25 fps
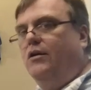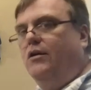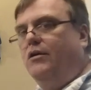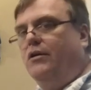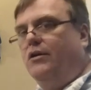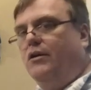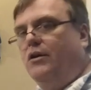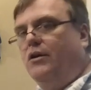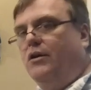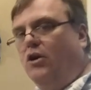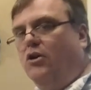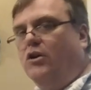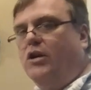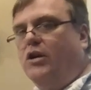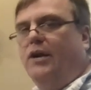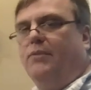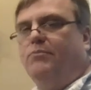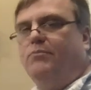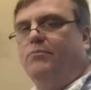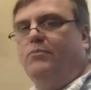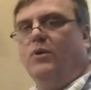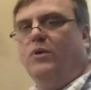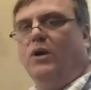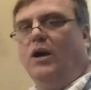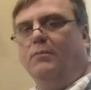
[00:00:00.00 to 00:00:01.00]
Okay,
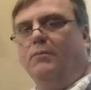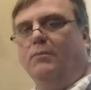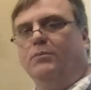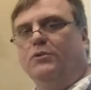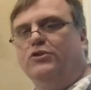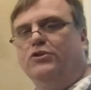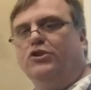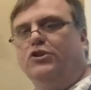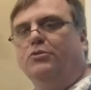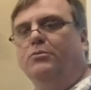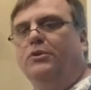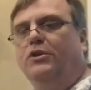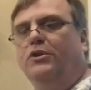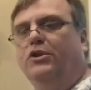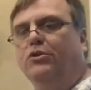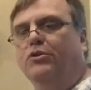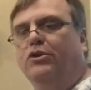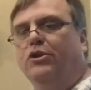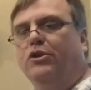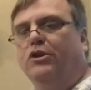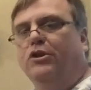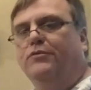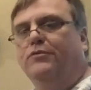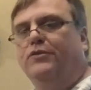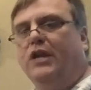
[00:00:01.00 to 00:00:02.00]
I'm presuming you could have
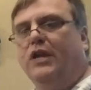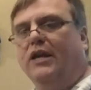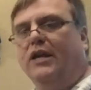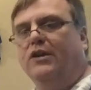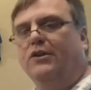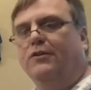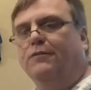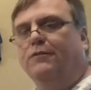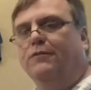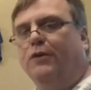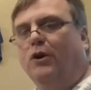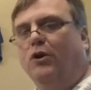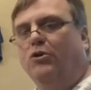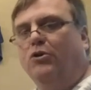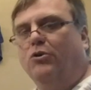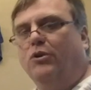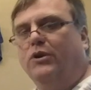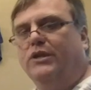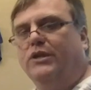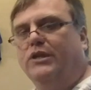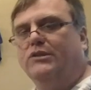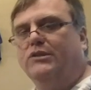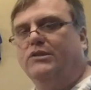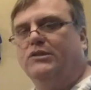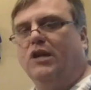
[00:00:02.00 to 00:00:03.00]
taken a photo in this
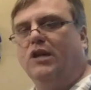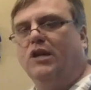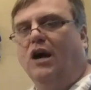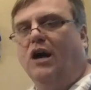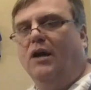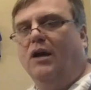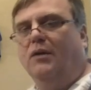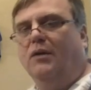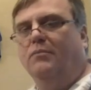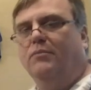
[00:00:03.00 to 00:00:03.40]
time.